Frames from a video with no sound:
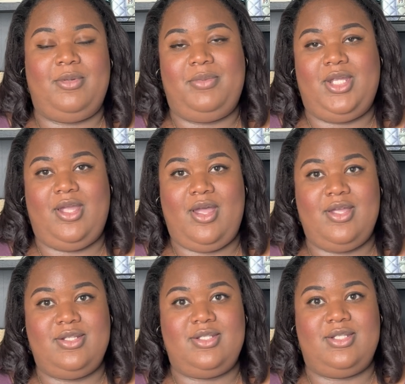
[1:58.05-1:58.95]
but
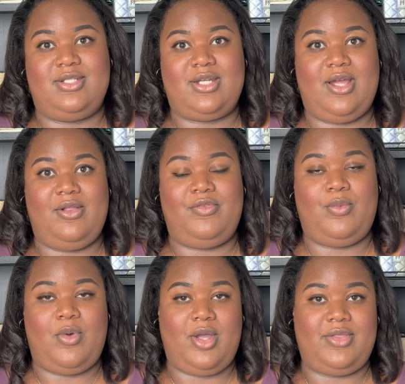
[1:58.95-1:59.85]
because the style of the
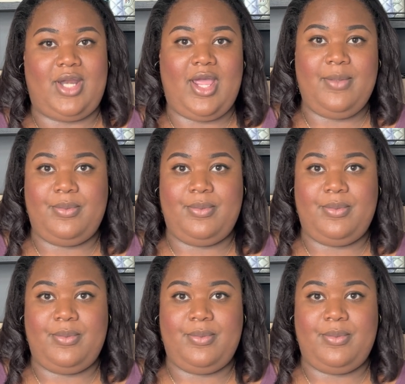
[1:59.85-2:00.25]
walk that I